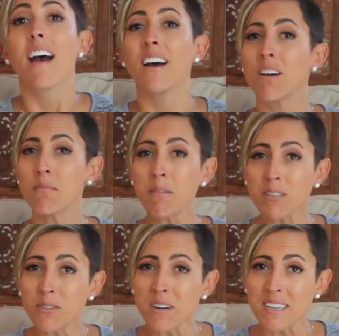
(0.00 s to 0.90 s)
I hope you
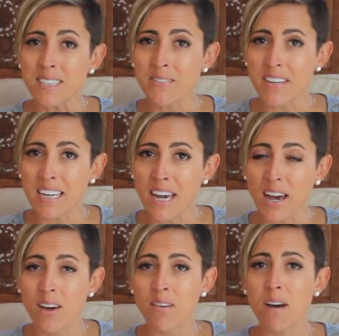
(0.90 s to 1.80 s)
enjoyed this
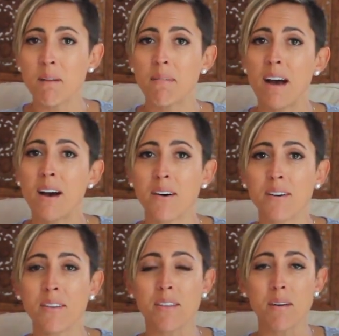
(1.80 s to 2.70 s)
video
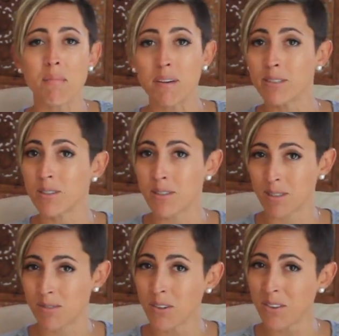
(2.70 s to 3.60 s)
about the most
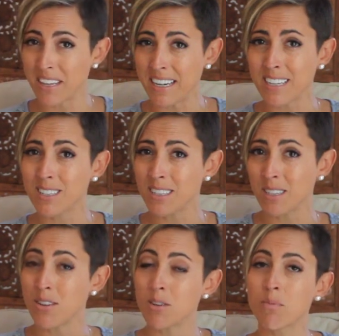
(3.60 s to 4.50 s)
useful things as
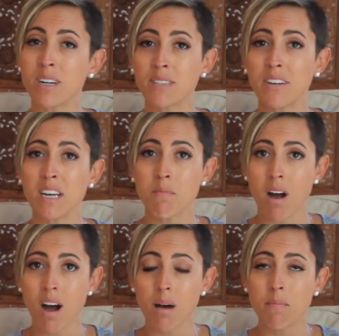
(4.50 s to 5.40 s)
a new breastfeeding
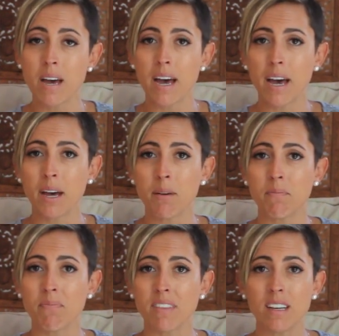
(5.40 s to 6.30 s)
mom.
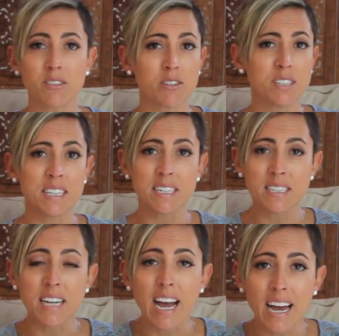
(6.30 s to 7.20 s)
These are just
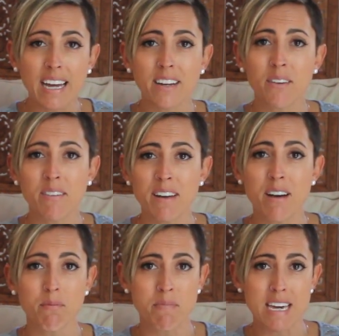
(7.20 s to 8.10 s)
things that I know have
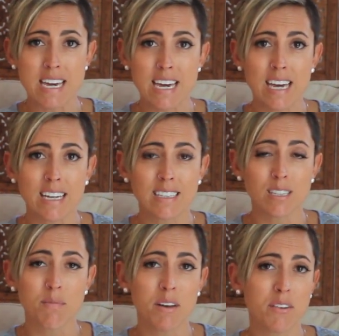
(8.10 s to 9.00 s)
helped me and
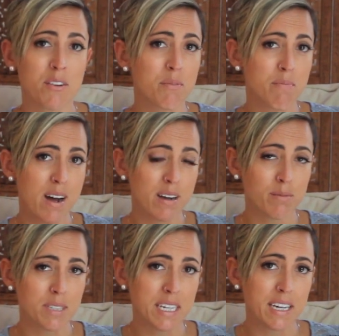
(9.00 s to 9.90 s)
some other
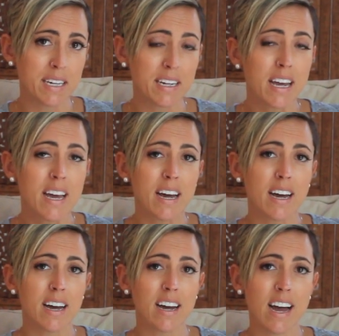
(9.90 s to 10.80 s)
moms that
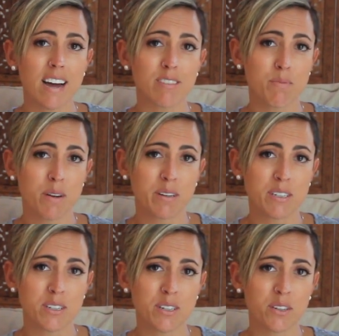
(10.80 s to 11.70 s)
I have
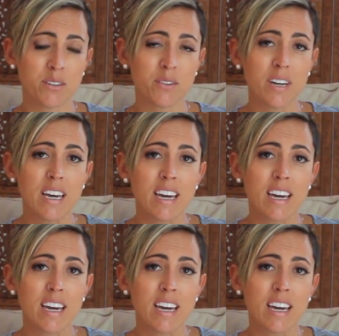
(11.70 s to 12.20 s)
spoken to.